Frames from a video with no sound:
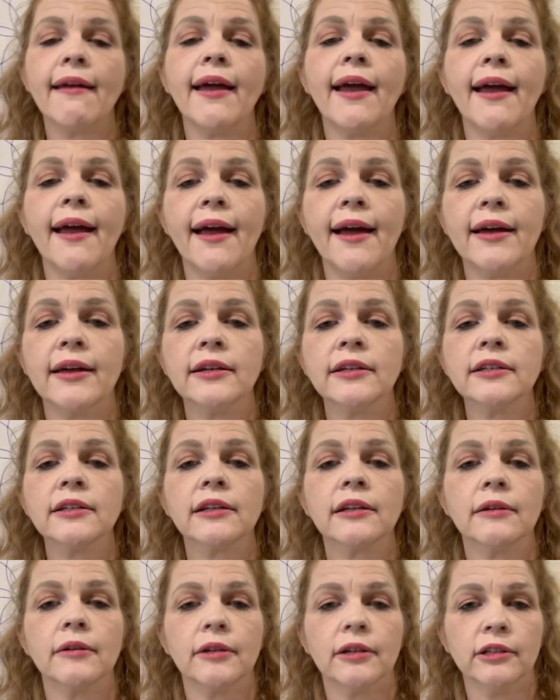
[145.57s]
And
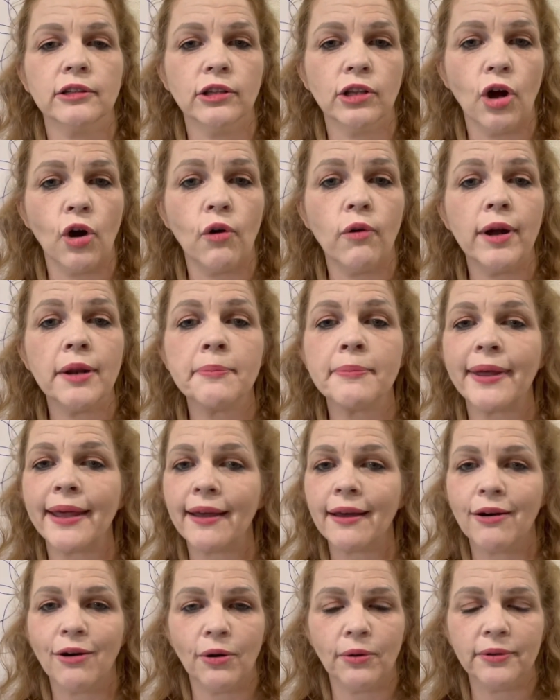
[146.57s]
lo and
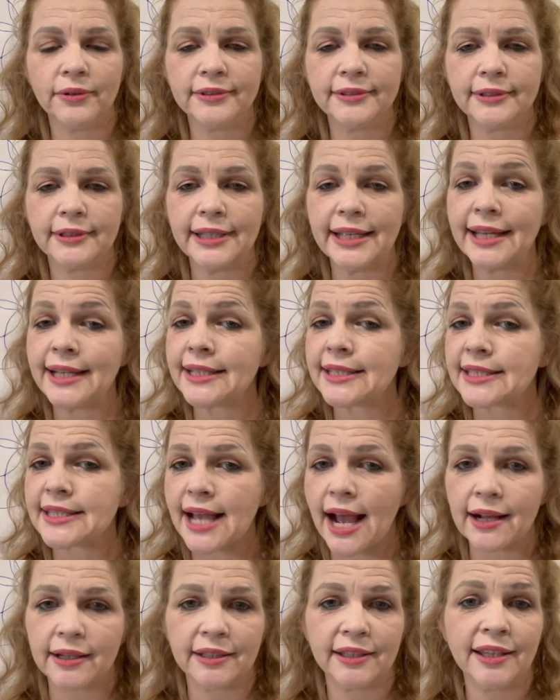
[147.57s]
behold,
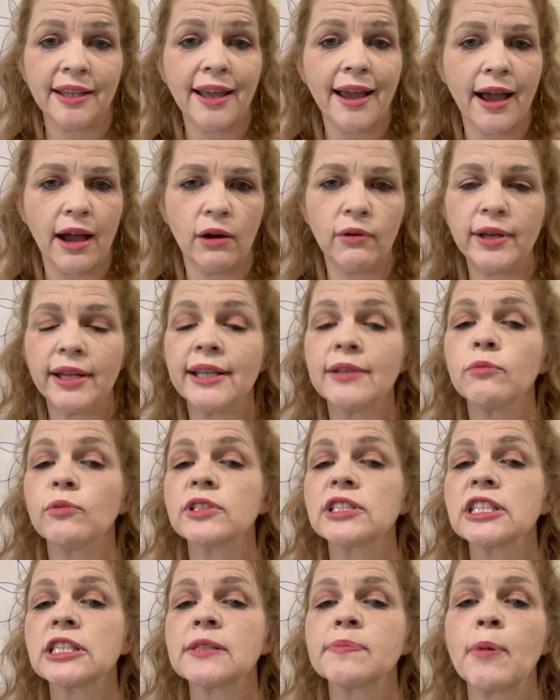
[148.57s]
exactly how it
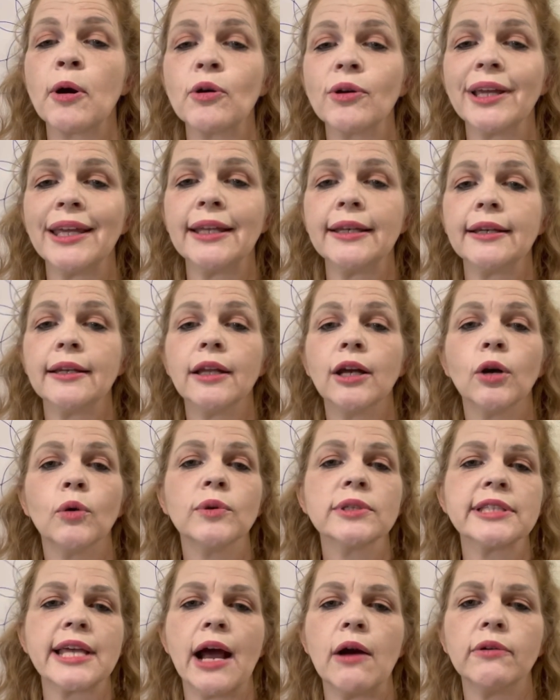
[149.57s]
was spoken
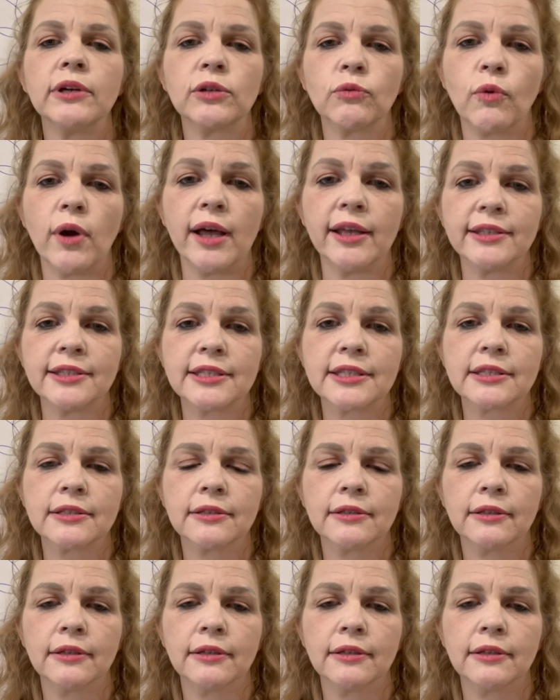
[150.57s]
was how it was.